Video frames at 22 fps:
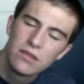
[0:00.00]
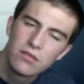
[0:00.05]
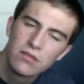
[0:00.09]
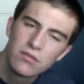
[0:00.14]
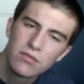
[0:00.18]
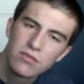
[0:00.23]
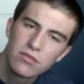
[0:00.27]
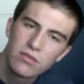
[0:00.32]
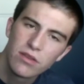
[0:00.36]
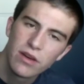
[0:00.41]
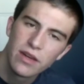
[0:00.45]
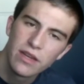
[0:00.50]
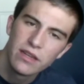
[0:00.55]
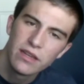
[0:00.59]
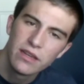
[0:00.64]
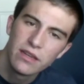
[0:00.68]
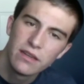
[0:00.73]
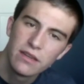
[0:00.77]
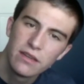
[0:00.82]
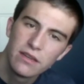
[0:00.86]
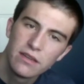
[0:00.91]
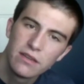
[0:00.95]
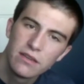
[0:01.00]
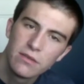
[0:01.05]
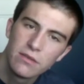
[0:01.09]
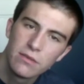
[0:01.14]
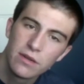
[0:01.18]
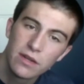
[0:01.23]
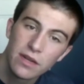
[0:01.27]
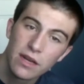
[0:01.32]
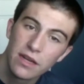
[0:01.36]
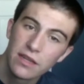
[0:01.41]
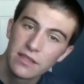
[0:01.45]
So I didn't
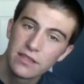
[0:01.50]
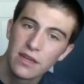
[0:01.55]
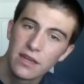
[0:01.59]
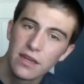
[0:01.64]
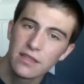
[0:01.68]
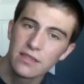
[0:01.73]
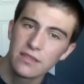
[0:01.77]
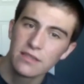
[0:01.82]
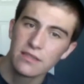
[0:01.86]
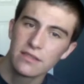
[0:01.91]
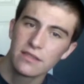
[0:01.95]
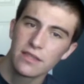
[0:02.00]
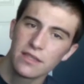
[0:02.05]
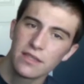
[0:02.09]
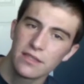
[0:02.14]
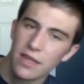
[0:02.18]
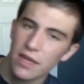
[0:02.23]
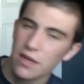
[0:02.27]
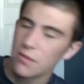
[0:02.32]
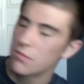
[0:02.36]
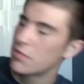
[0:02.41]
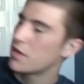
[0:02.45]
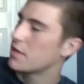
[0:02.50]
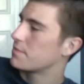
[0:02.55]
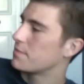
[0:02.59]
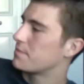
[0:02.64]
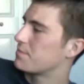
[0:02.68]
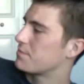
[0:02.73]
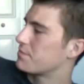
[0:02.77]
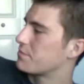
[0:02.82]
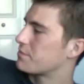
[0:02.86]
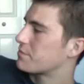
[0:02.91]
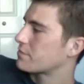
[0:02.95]
work on a ton since then, but
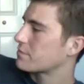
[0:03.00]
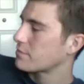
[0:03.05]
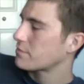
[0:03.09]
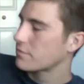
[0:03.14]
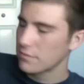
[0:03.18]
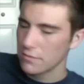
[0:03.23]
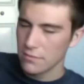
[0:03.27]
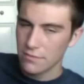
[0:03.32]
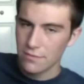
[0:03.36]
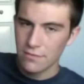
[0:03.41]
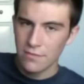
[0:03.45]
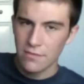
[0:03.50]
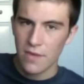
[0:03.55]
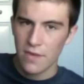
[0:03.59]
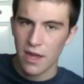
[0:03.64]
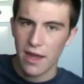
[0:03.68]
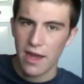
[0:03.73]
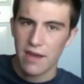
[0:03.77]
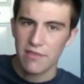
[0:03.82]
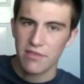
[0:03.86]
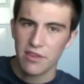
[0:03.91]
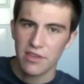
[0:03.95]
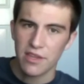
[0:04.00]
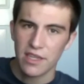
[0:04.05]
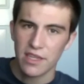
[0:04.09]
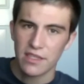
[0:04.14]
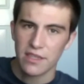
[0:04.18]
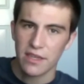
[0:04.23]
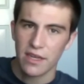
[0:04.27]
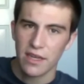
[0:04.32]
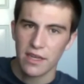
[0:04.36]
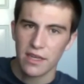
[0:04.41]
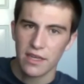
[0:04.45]
I have all night
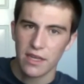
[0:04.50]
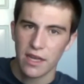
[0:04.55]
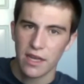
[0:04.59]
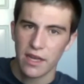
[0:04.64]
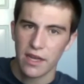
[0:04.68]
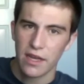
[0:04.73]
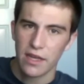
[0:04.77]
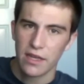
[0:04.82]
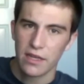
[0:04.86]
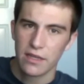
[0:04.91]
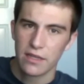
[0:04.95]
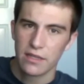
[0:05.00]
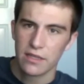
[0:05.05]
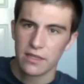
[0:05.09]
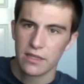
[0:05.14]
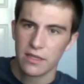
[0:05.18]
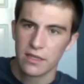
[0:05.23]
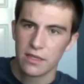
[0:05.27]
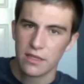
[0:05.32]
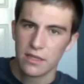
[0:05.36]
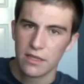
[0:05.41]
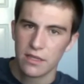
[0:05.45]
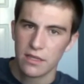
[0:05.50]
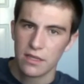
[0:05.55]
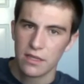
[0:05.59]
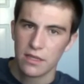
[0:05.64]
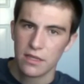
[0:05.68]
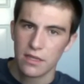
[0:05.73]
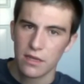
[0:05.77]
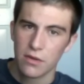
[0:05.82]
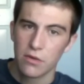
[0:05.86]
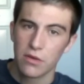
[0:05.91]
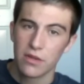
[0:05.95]
tonight, and
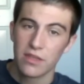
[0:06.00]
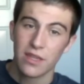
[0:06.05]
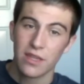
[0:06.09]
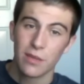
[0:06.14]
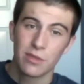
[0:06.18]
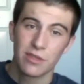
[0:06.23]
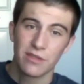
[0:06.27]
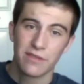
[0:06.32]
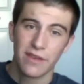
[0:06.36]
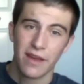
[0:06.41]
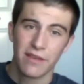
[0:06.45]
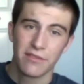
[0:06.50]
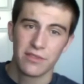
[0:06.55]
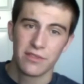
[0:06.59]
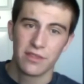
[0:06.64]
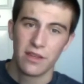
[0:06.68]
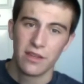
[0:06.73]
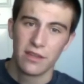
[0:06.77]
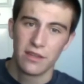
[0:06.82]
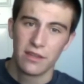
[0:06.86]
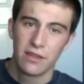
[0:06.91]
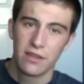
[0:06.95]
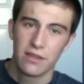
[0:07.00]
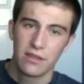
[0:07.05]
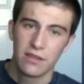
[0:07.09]
I'll except Survivor's on.